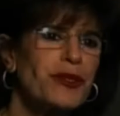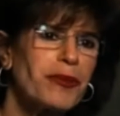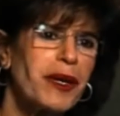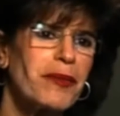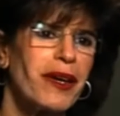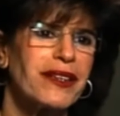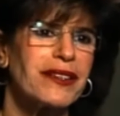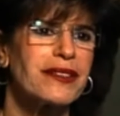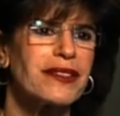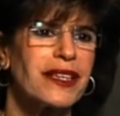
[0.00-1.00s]
in my mind
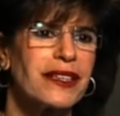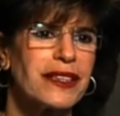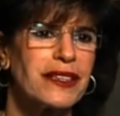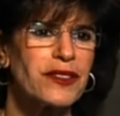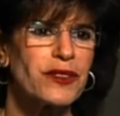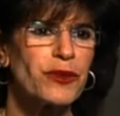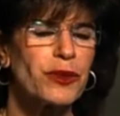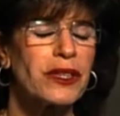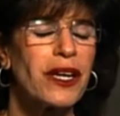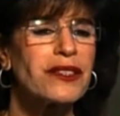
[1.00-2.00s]
is that it,
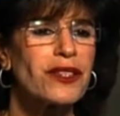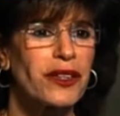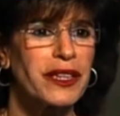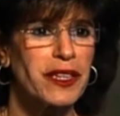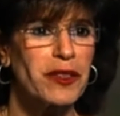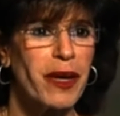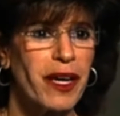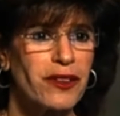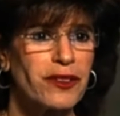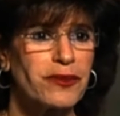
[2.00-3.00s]
we're not talking
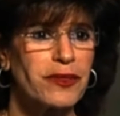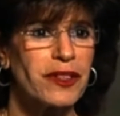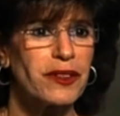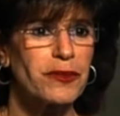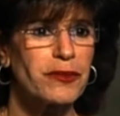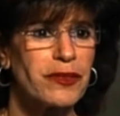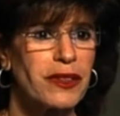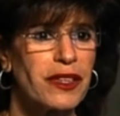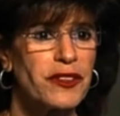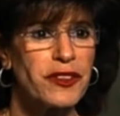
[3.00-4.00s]
about a, um,
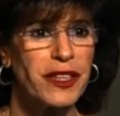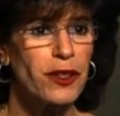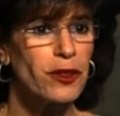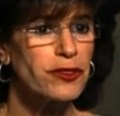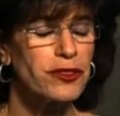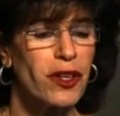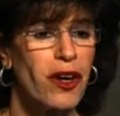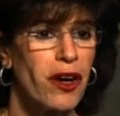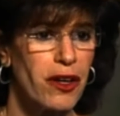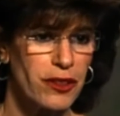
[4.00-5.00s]
a single
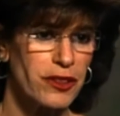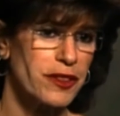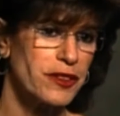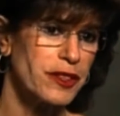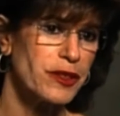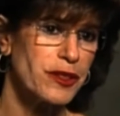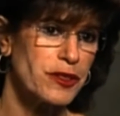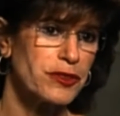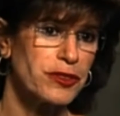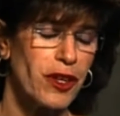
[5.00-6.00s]
flaw or a series
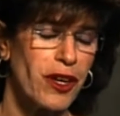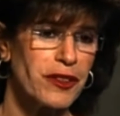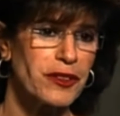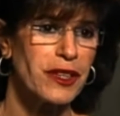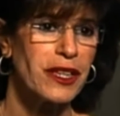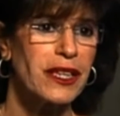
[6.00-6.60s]
of flaws.